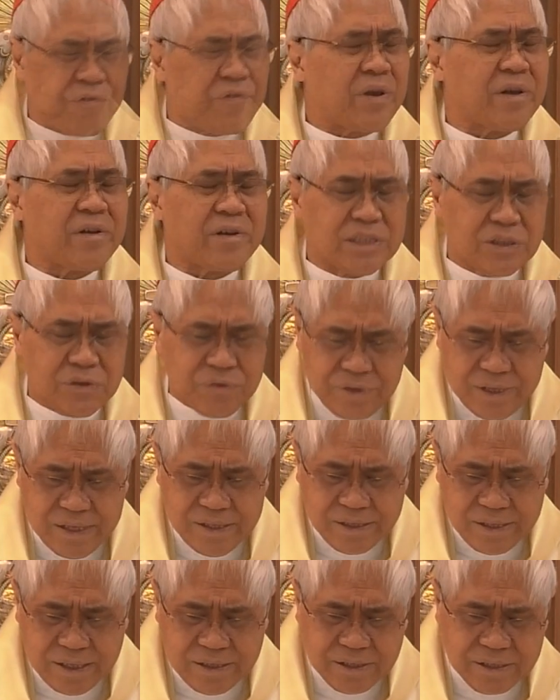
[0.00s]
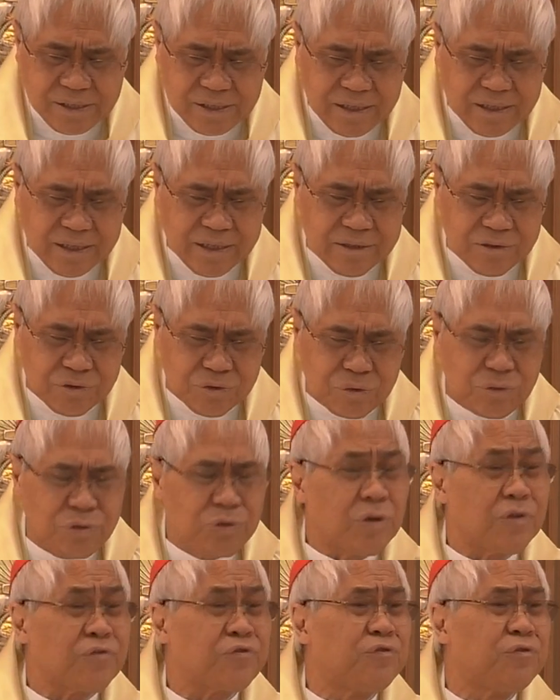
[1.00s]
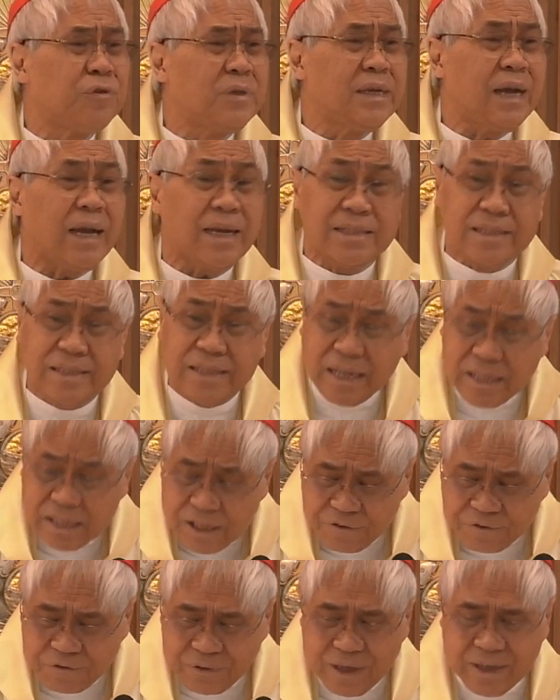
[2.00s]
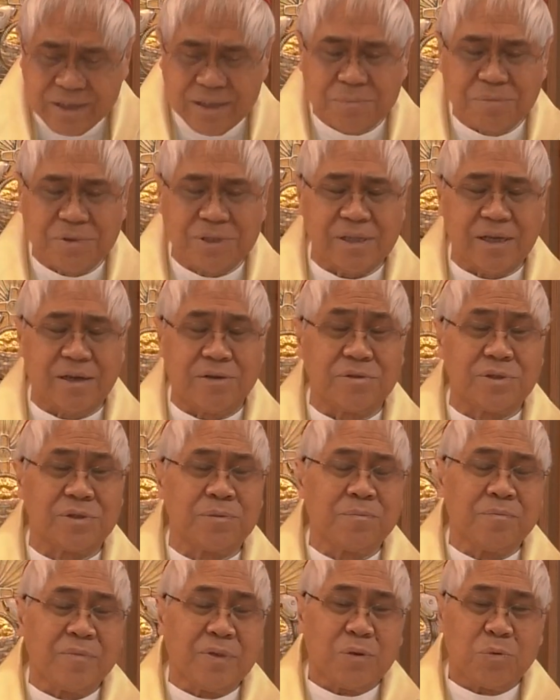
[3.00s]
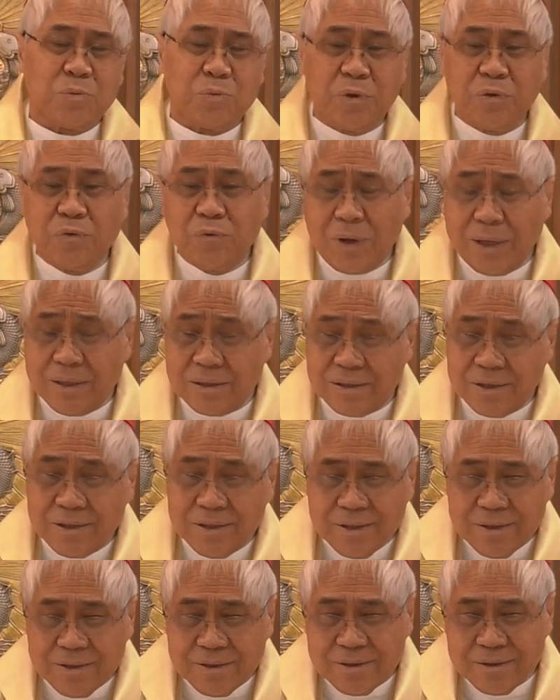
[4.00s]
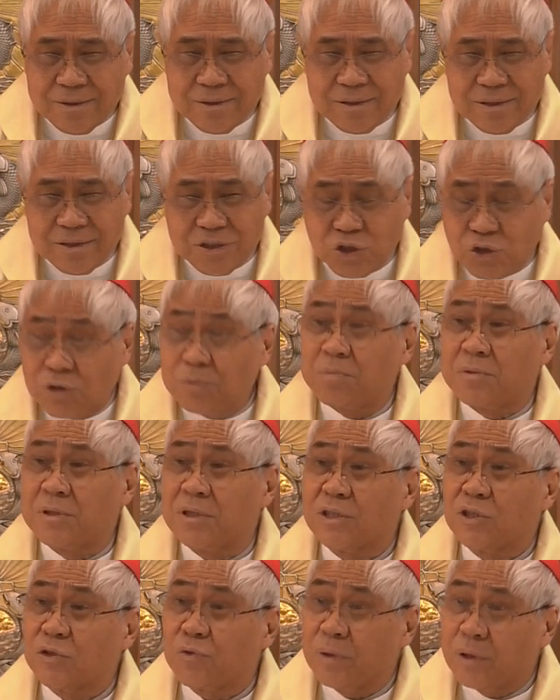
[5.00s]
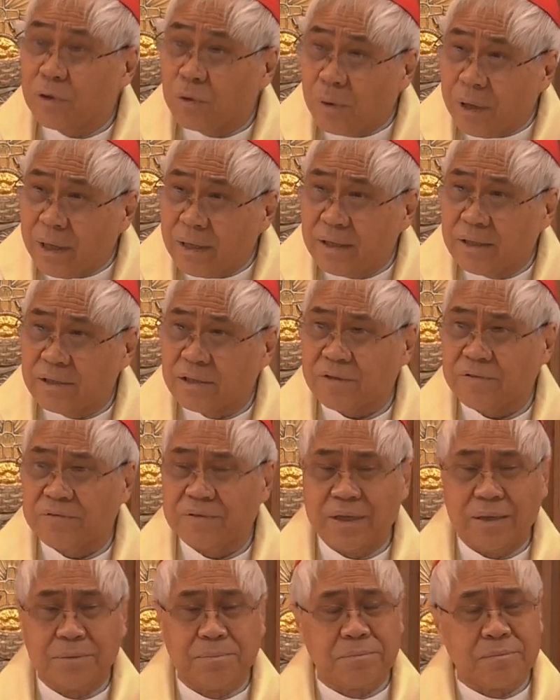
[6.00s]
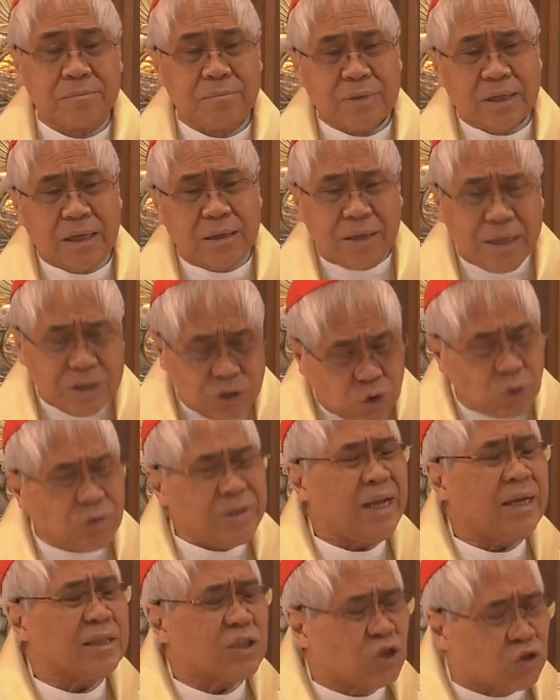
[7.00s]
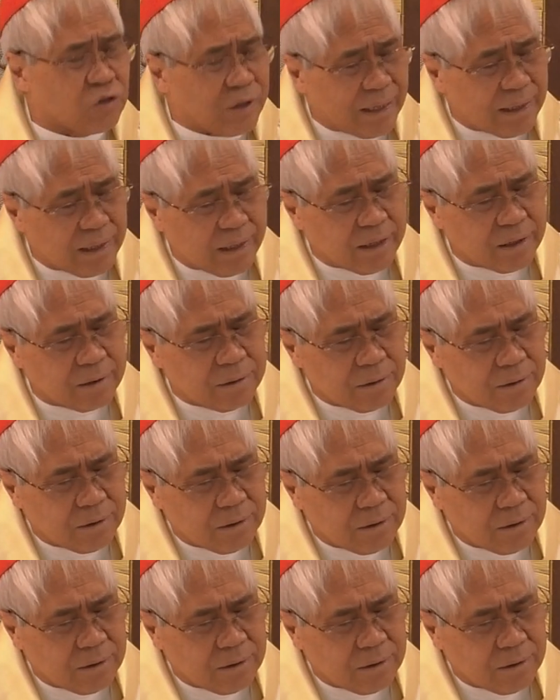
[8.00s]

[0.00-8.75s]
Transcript: various reasons, could not fully identify themselves with what the scriptures requires of them. And so they are struggling.